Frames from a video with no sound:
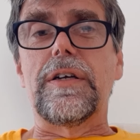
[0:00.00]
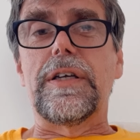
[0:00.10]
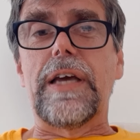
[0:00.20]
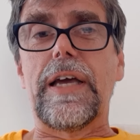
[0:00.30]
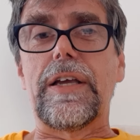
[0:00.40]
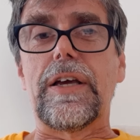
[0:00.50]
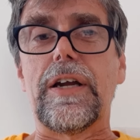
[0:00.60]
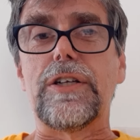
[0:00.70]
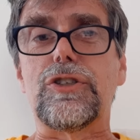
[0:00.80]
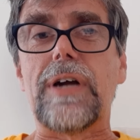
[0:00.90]
getting
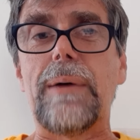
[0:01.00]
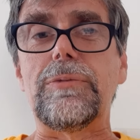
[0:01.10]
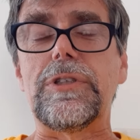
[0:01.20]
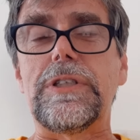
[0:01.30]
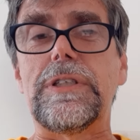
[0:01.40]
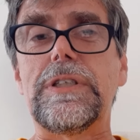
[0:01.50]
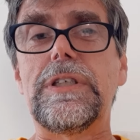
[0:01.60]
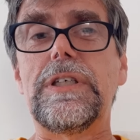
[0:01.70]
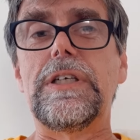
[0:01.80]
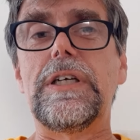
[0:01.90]
kind of trapped in
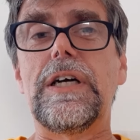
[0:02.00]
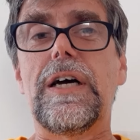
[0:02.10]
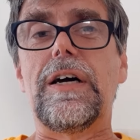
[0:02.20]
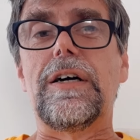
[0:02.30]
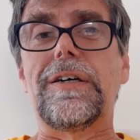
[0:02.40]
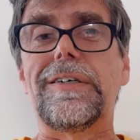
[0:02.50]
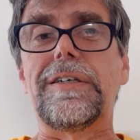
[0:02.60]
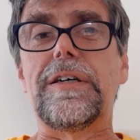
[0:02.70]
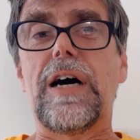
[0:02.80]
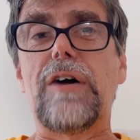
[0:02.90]

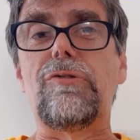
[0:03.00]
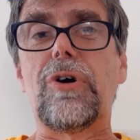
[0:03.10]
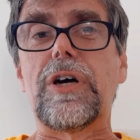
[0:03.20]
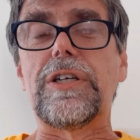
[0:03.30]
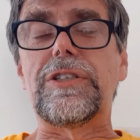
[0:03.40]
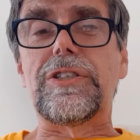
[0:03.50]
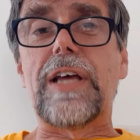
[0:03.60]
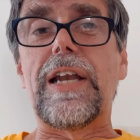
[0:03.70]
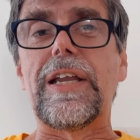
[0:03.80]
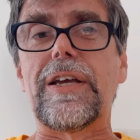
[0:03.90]
a wrong
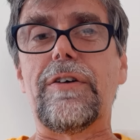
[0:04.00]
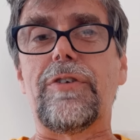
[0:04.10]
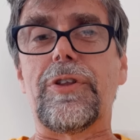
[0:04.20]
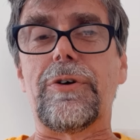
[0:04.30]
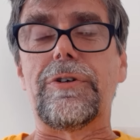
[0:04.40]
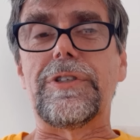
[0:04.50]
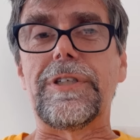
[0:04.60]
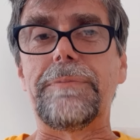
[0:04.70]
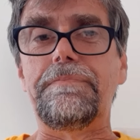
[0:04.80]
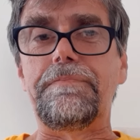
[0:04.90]
understanding of authority.